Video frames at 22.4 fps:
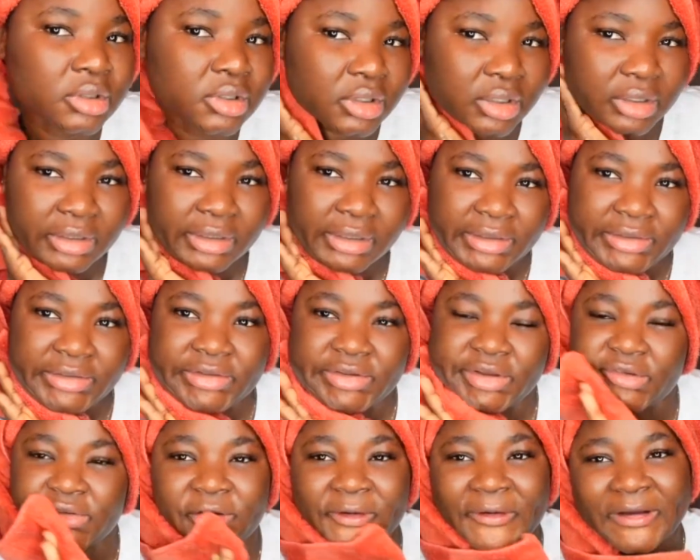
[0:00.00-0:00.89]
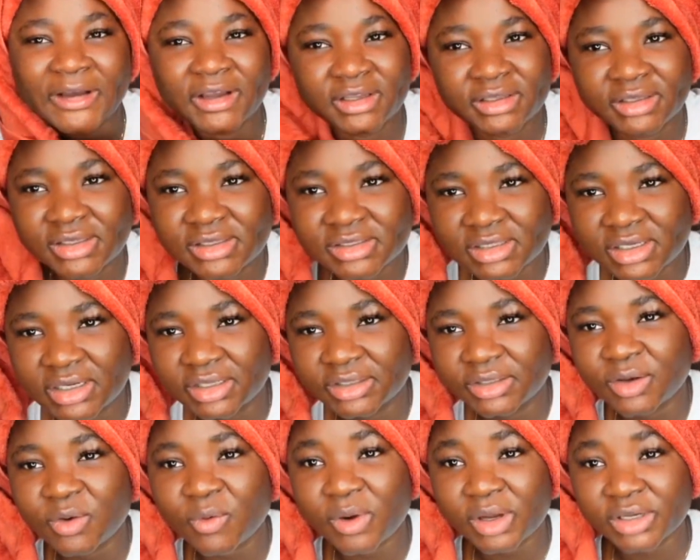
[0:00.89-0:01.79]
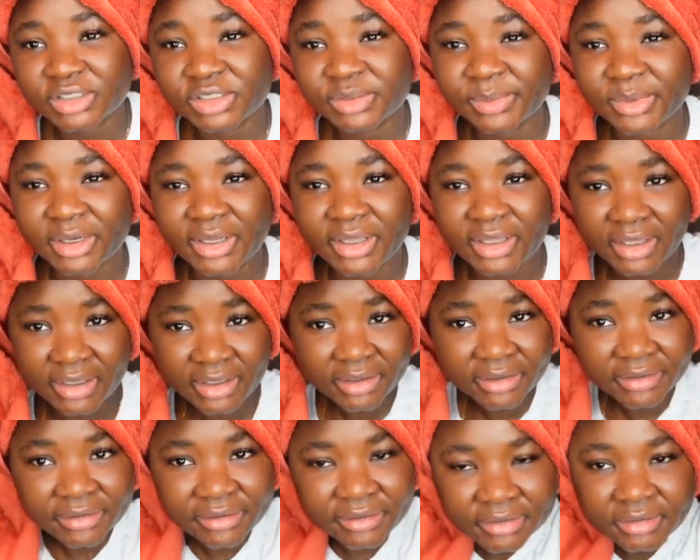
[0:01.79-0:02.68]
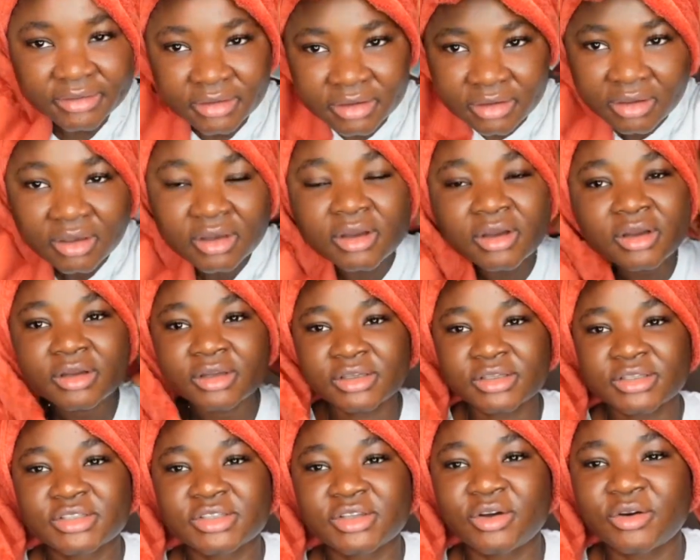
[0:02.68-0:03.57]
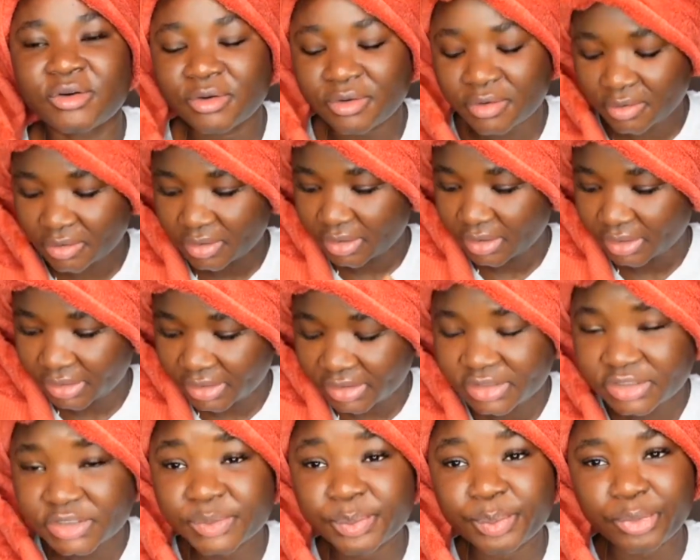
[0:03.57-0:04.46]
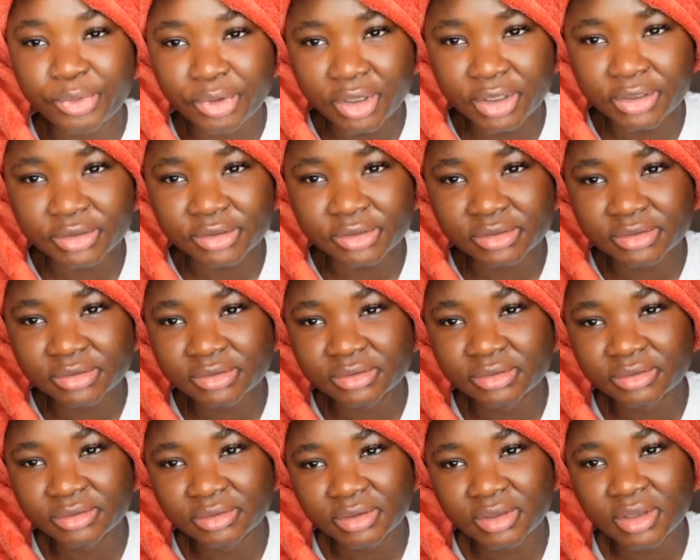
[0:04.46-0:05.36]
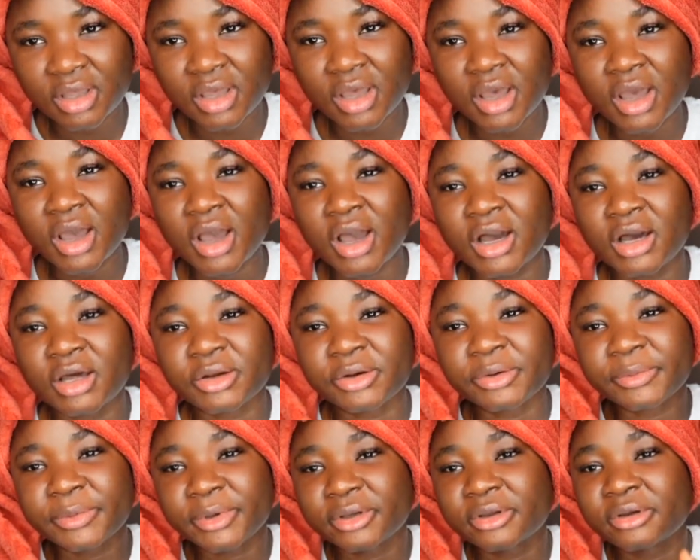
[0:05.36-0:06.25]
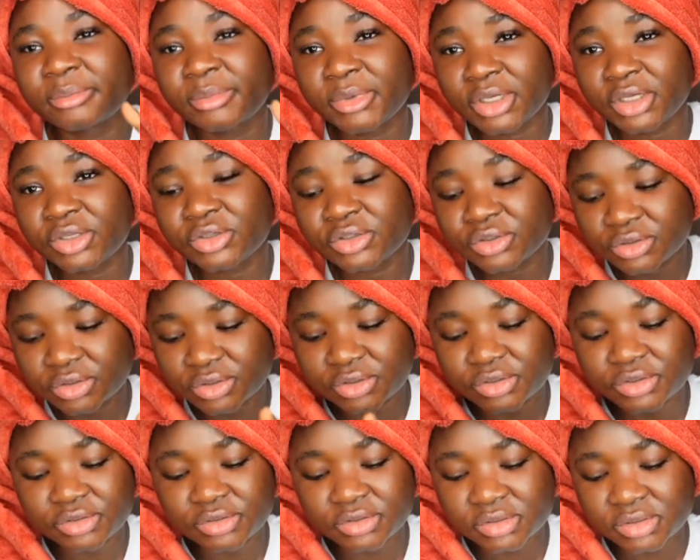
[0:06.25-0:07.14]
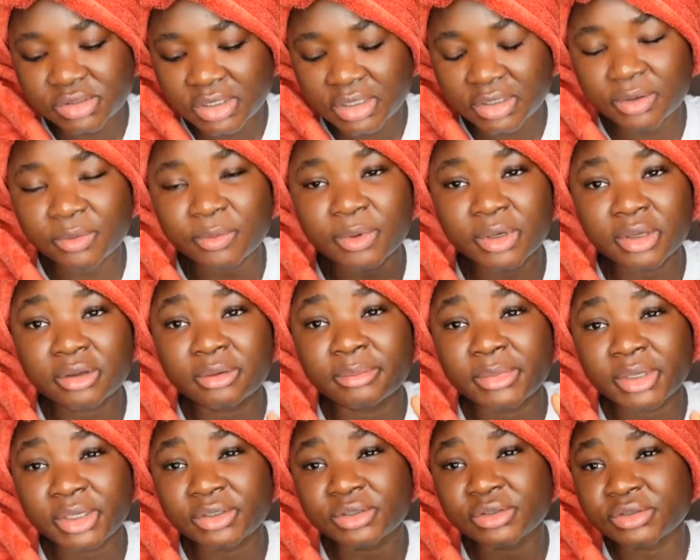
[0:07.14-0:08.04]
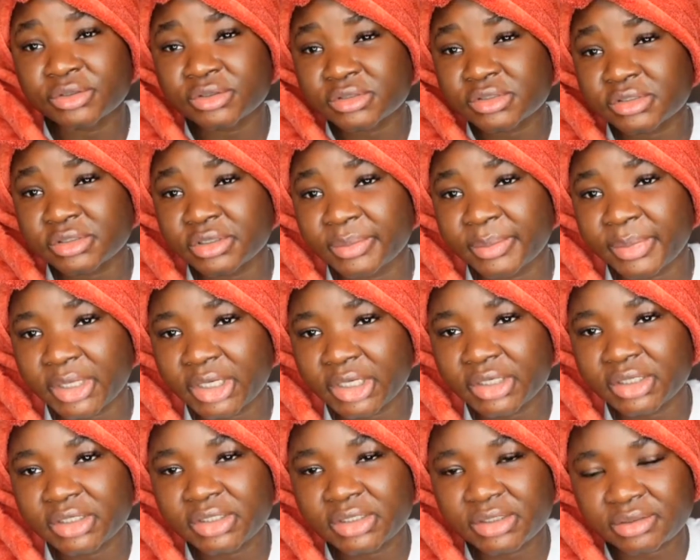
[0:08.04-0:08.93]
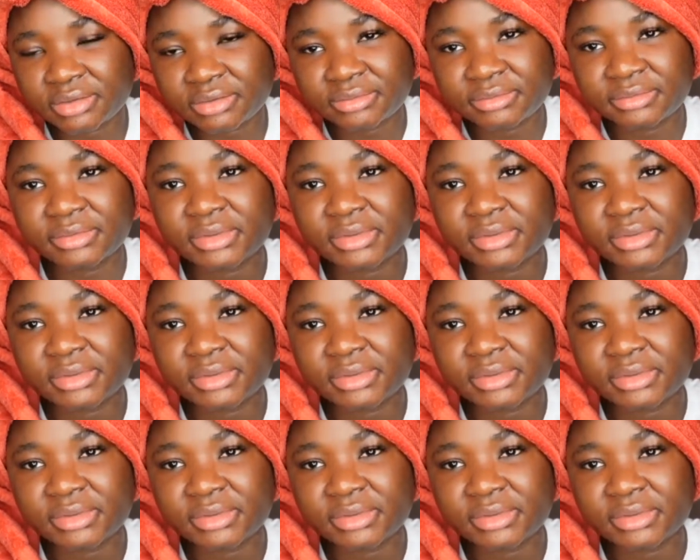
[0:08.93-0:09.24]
Okay, so y'all, I just got done washing my hair. So this product, I don't recommend you using your bare hand.